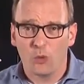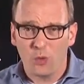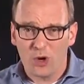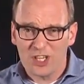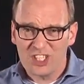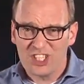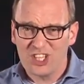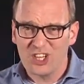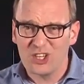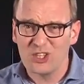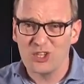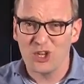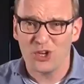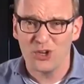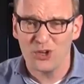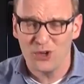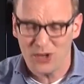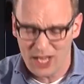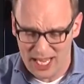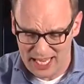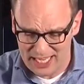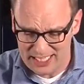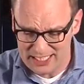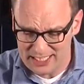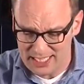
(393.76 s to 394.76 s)
what you do
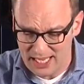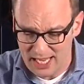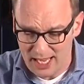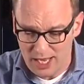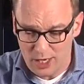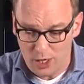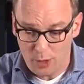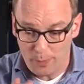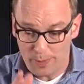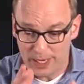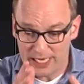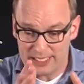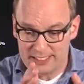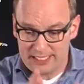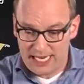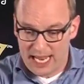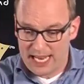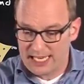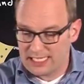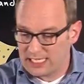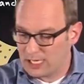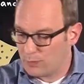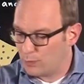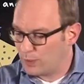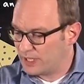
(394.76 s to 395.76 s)
is compare
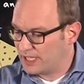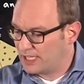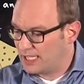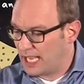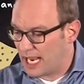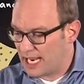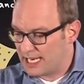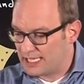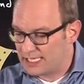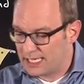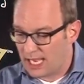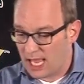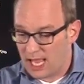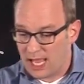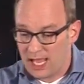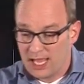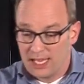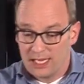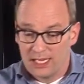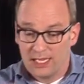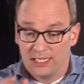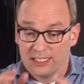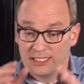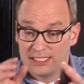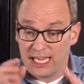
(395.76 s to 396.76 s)
data with data,
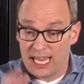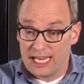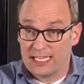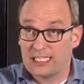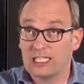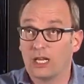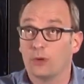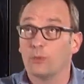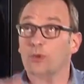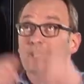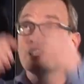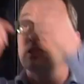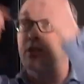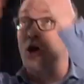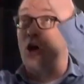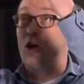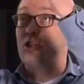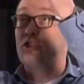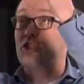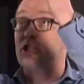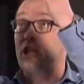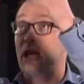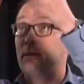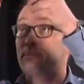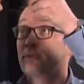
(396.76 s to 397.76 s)
data with
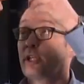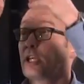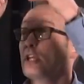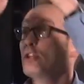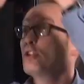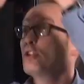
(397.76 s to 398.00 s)
concepts,